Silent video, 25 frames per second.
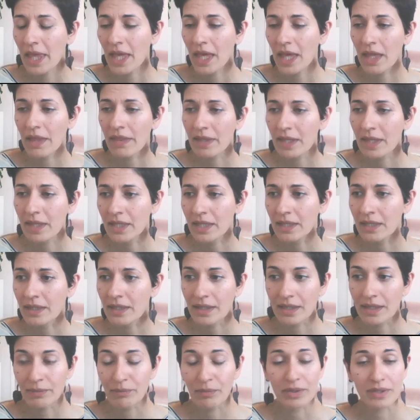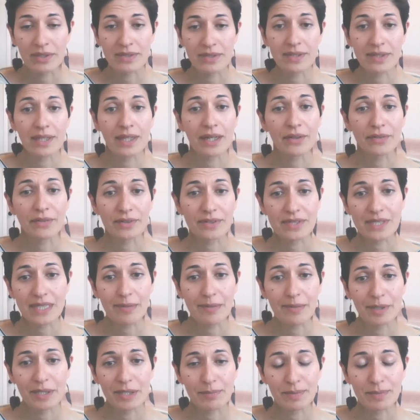And then I want to see how the
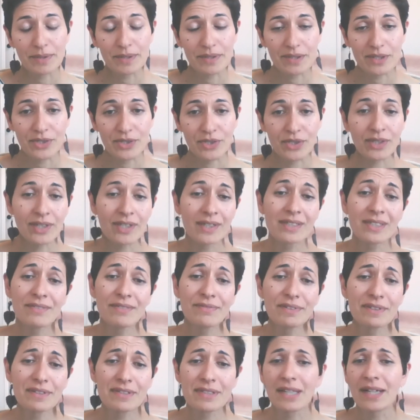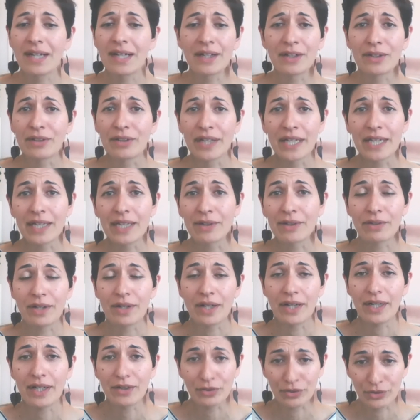stomach's positioned. Because if it's a
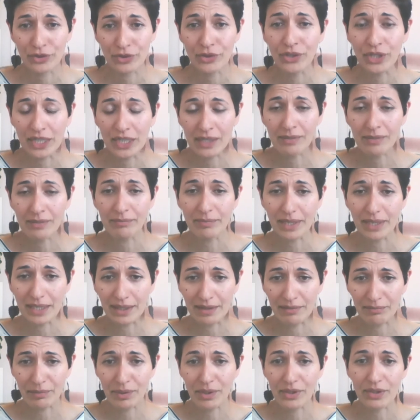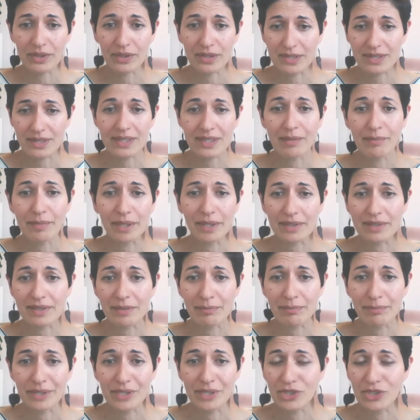hiatal hernia, meaning part of the stomach's
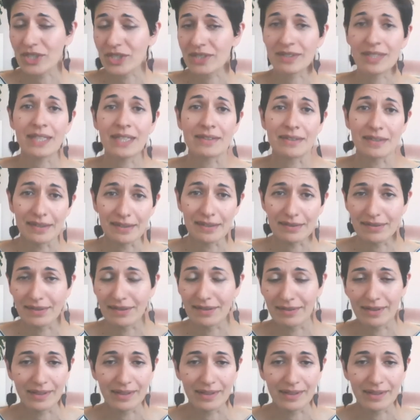up in the chest, that's easy.